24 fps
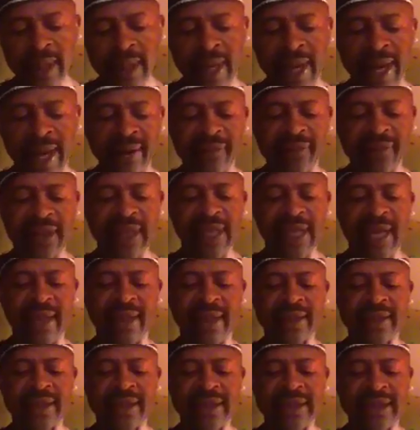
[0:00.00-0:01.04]
Ankh
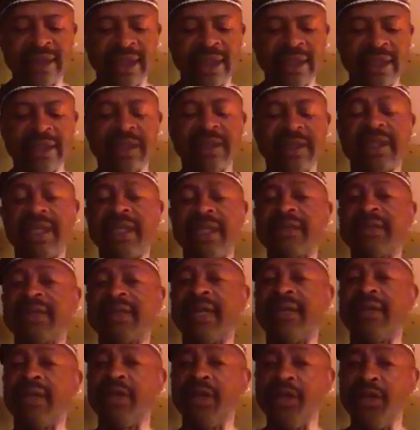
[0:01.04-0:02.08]
theology teaches us
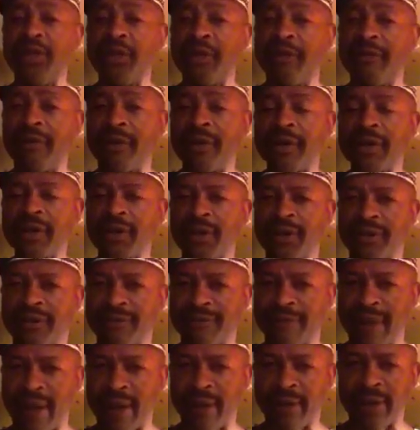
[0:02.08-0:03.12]
that the universe was
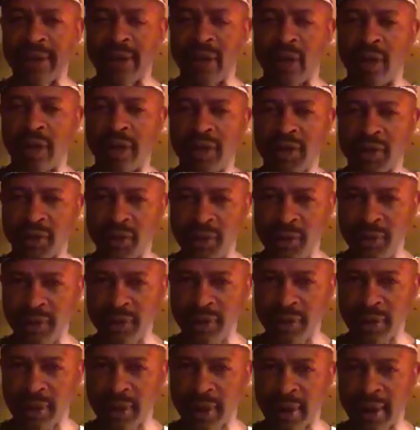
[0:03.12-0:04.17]
founded on
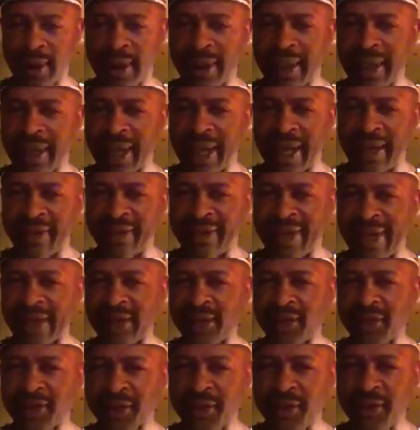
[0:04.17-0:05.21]
truth, and
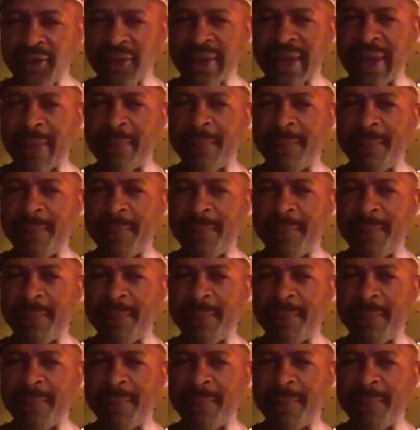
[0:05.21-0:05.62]
that truth can